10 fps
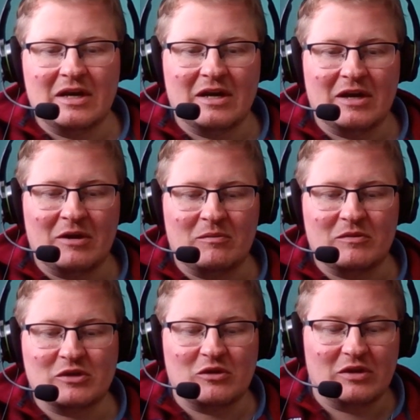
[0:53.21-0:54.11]

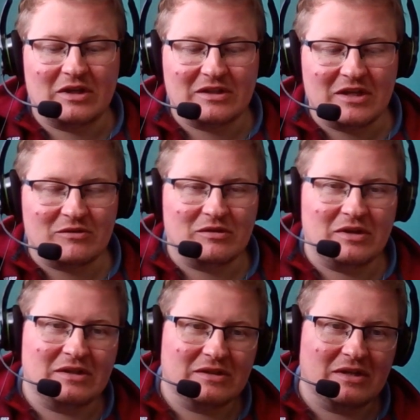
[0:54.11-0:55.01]
that's got like a
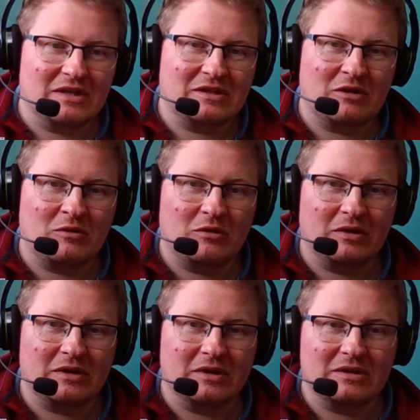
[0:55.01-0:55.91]
centralized Town Hall
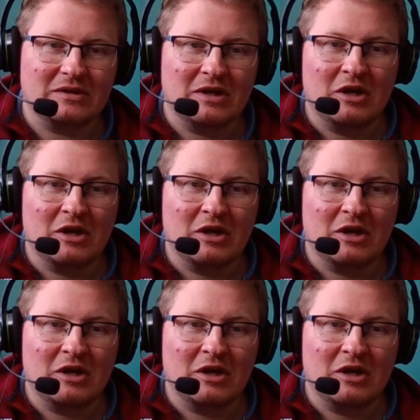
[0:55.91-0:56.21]
like this.